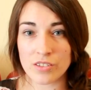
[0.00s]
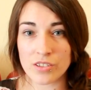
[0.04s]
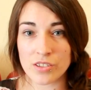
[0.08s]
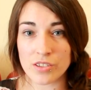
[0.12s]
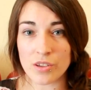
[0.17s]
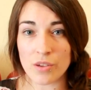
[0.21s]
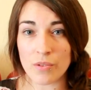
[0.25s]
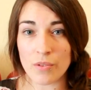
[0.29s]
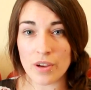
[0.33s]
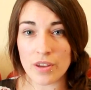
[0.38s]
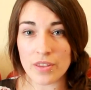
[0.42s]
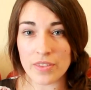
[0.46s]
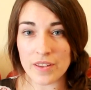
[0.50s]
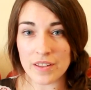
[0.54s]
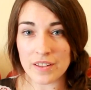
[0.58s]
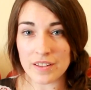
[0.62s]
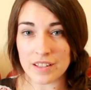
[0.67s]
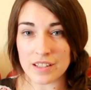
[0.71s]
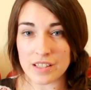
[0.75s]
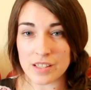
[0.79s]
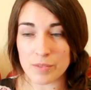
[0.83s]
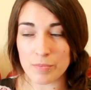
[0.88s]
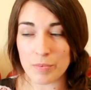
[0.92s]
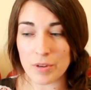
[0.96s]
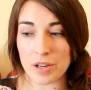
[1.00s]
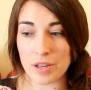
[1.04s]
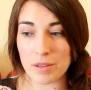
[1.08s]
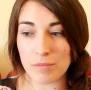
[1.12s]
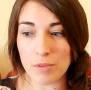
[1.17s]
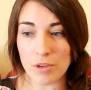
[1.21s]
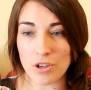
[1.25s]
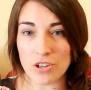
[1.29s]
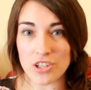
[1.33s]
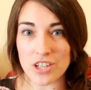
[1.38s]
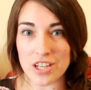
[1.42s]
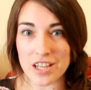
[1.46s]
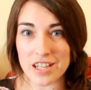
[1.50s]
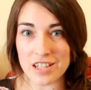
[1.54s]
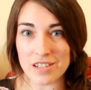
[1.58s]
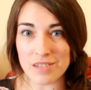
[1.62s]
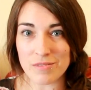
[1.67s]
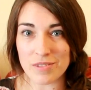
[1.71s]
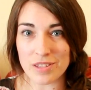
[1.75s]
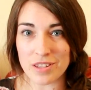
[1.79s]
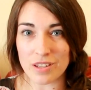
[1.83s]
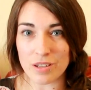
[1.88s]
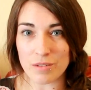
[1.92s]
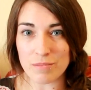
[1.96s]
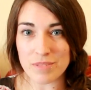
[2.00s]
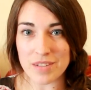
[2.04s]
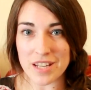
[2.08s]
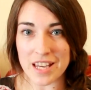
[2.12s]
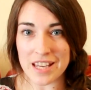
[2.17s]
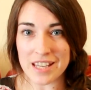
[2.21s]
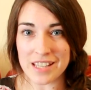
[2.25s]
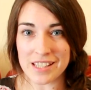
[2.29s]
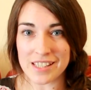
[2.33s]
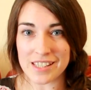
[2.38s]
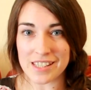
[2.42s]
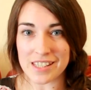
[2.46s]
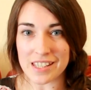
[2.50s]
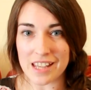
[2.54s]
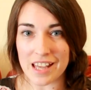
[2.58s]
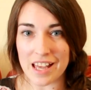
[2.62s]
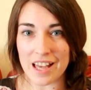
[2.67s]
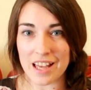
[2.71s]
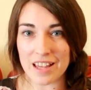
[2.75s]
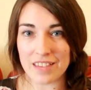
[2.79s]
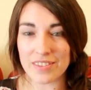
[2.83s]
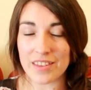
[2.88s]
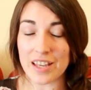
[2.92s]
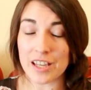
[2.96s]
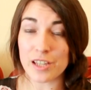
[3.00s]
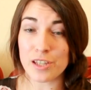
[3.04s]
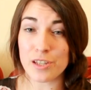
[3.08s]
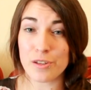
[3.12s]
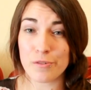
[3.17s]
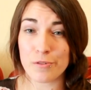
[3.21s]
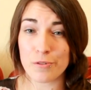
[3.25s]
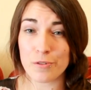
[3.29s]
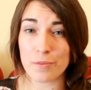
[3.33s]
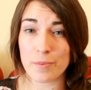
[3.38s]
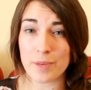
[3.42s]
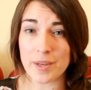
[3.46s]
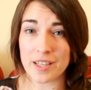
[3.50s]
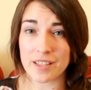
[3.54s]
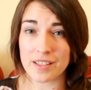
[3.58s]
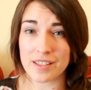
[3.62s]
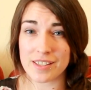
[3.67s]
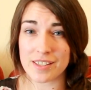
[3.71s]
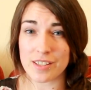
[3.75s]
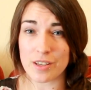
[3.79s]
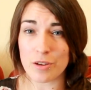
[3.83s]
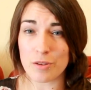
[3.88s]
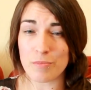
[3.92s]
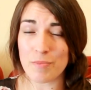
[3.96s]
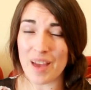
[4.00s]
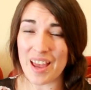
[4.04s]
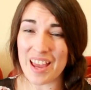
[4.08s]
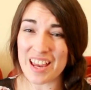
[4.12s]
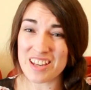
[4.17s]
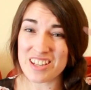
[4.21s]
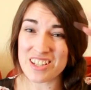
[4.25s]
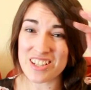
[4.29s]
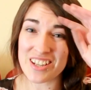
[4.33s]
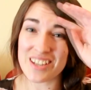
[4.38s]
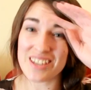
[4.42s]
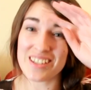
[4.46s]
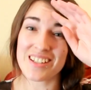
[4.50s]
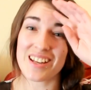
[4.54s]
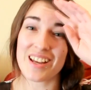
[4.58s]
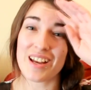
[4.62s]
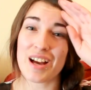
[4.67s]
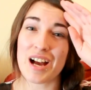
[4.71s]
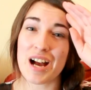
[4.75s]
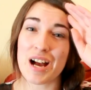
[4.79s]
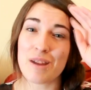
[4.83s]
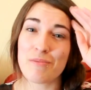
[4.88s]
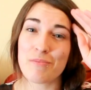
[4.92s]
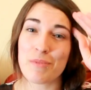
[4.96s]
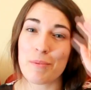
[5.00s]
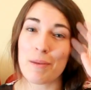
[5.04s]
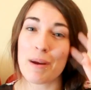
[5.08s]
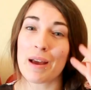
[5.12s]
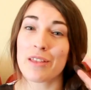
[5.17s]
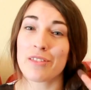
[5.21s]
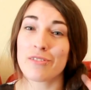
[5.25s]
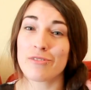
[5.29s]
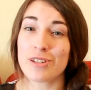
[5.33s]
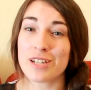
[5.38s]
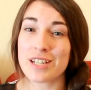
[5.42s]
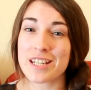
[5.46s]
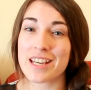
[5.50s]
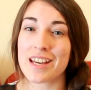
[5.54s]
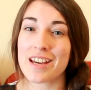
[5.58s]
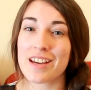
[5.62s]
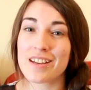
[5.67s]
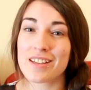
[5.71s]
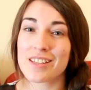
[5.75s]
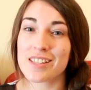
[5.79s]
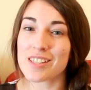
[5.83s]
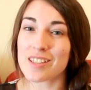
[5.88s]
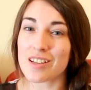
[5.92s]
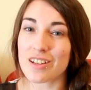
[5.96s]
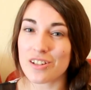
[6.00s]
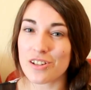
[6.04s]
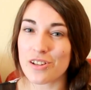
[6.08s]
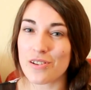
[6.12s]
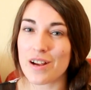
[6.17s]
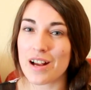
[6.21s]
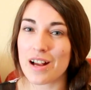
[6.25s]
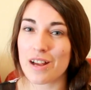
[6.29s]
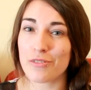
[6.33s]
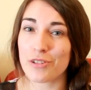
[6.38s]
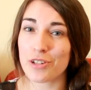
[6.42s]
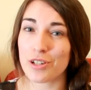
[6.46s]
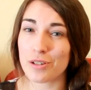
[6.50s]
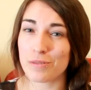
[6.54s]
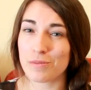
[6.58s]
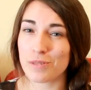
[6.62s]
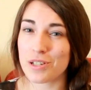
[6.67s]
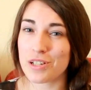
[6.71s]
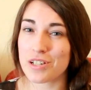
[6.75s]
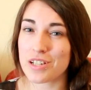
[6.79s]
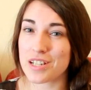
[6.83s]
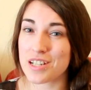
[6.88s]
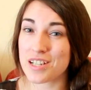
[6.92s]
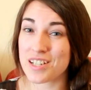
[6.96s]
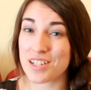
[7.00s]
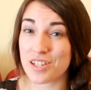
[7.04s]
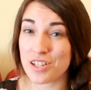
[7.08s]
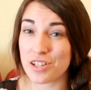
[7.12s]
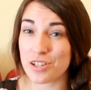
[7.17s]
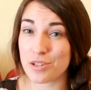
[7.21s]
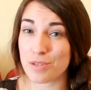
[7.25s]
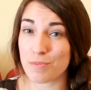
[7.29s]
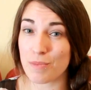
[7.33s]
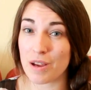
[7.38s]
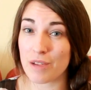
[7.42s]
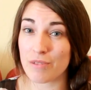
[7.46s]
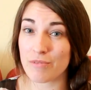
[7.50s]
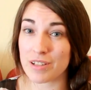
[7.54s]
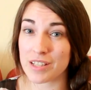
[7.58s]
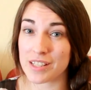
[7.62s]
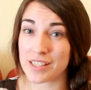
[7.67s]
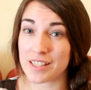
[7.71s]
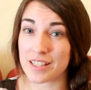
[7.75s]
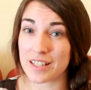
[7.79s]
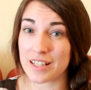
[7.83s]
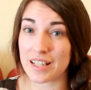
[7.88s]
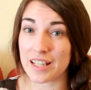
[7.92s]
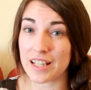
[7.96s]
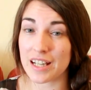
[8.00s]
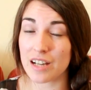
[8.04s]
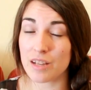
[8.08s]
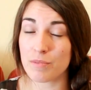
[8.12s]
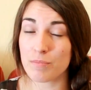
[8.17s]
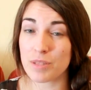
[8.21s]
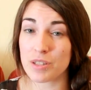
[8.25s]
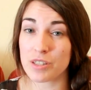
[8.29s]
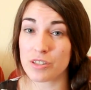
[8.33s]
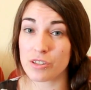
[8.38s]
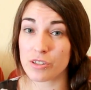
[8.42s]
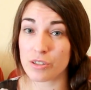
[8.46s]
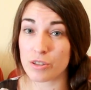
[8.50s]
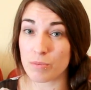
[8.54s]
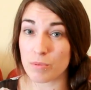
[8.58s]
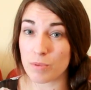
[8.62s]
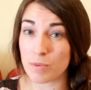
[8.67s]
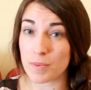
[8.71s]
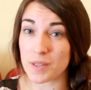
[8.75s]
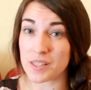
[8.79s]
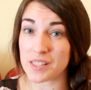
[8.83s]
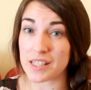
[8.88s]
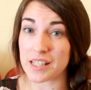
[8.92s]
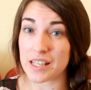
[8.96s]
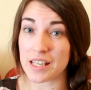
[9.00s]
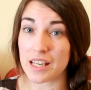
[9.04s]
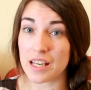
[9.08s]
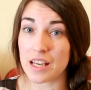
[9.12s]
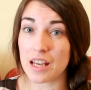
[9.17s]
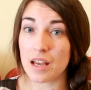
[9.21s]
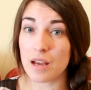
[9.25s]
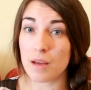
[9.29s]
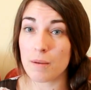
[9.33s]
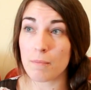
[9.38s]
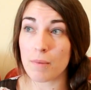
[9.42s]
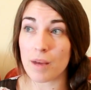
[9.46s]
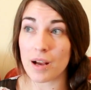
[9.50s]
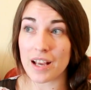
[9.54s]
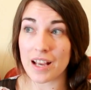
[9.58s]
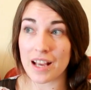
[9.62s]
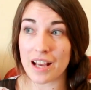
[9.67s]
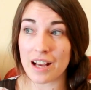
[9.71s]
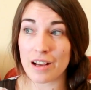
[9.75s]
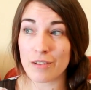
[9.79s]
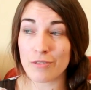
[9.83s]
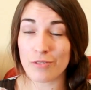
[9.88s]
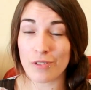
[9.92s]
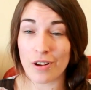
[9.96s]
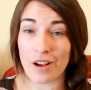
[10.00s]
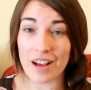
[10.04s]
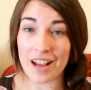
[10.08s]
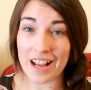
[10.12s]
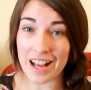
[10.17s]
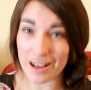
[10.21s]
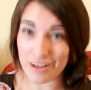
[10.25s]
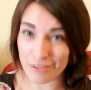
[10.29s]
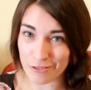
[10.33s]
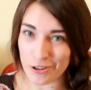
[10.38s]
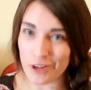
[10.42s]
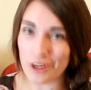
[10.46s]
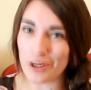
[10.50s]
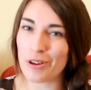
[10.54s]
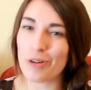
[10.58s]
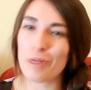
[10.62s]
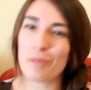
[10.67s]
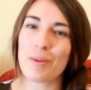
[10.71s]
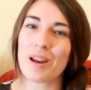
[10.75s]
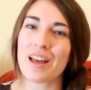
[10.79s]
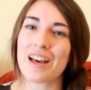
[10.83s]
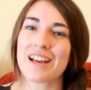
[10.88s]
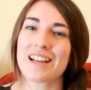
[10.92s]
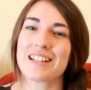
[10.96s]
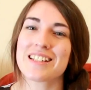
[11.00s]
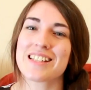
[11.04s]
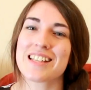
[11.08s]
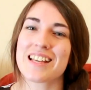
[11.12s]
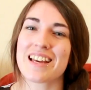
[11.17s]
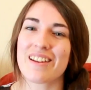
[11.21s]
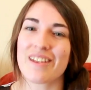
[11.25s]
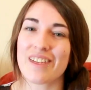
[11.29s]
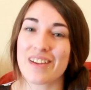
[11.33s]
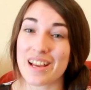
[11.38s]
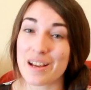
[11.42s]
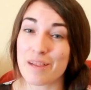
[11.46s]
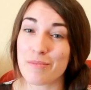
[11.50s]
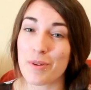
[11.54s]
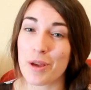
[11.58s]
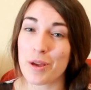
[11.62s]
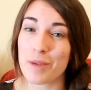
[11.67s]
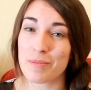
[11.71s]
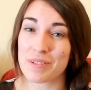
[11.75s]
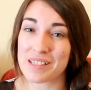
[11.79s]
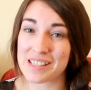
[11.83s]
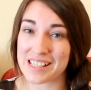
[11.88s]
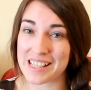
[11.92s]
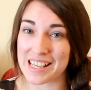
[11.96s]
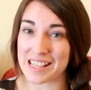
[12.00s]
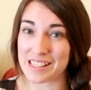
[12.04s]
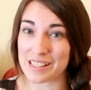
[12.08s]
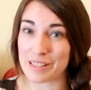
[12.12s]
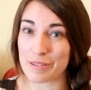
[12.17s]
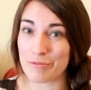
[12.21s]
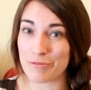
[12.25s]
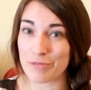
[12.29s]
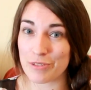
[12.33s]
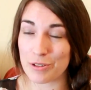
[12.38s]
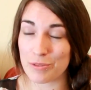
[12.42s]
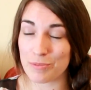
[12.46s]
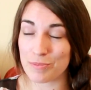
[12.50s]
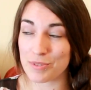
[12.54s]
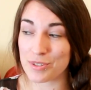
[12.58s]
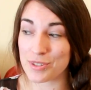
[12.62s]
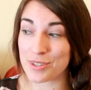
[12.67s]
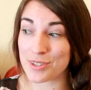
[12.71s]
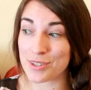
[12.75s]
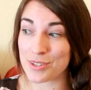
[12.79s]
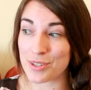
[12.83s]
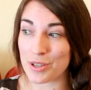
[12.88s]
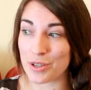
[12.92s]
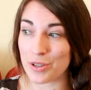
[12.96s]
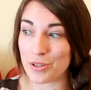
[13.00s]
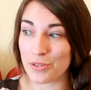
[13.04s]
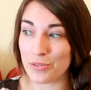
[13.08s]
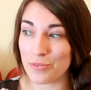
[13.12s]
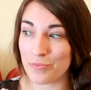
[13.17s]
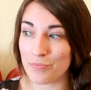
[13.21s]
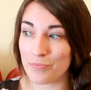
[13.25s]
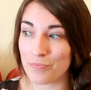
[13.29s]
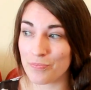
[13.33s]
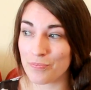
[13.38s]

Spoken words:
So I think that's pretty much it with updates, and thank you for being so patient about the videos. I know I haven't uploaded a huge amount recently. I've been super busy, but I have got a lot planned, and I am hoping to get some filmed soon.